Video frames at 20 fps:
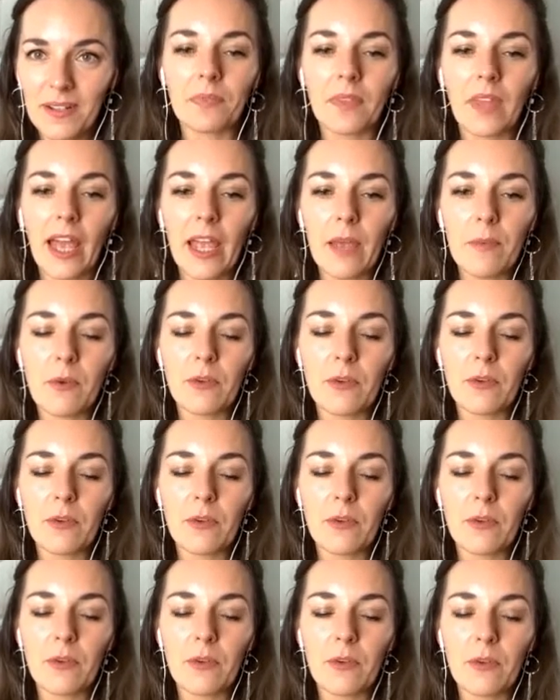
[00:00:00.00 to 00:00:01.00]
I am also
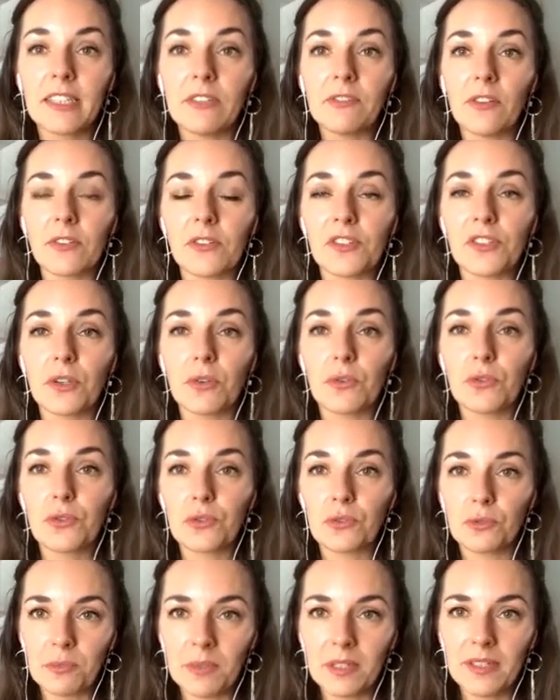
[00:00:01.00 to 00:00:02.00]
quite active on
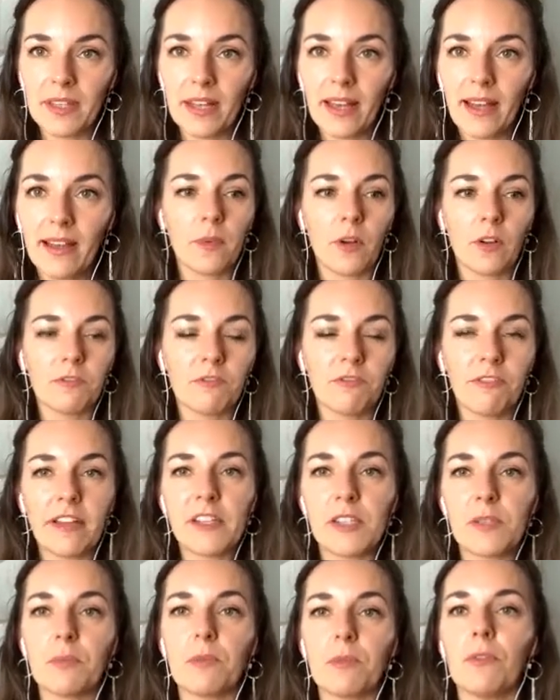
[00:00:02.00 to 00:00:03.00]
social media, on
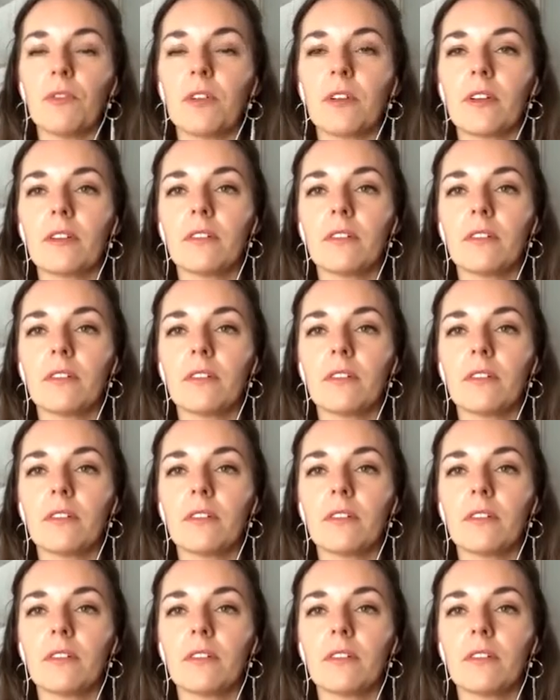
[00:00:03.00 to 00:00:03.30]
Facebook.